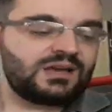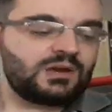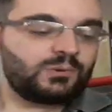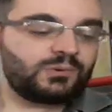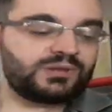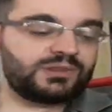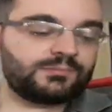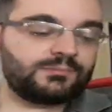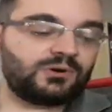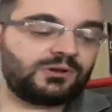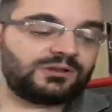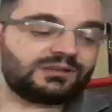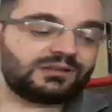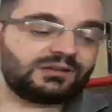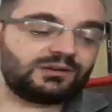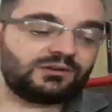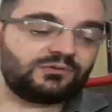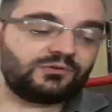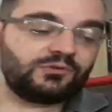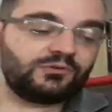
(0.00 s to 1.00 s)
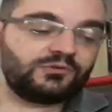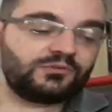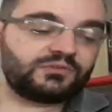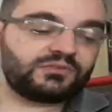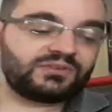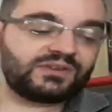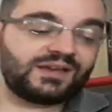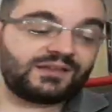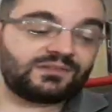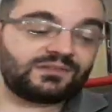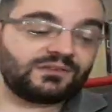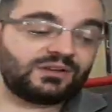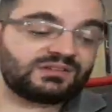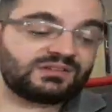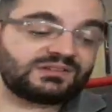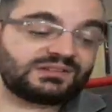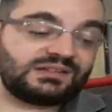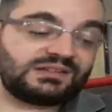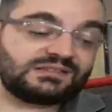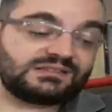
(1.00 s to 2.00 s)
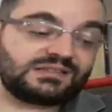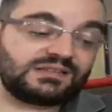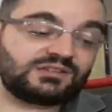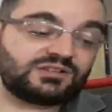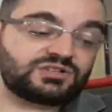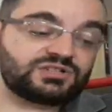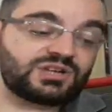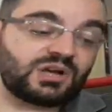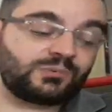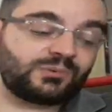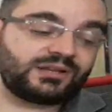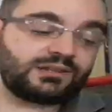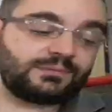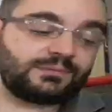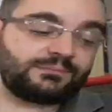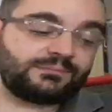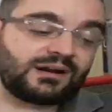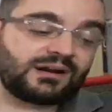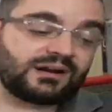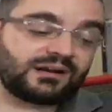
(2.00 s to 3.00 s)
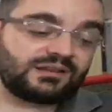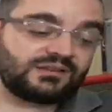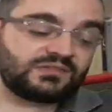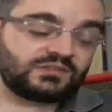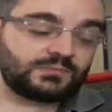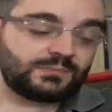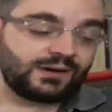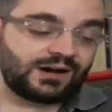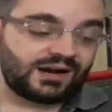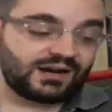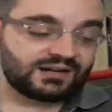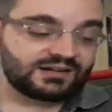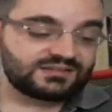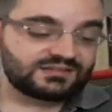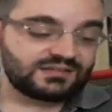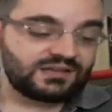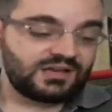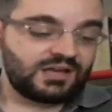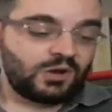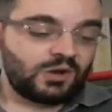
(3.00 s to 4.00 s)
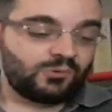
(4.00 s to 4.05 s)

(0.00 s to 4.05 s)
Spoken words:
with molten hooves and nostrils that showered burning sparks,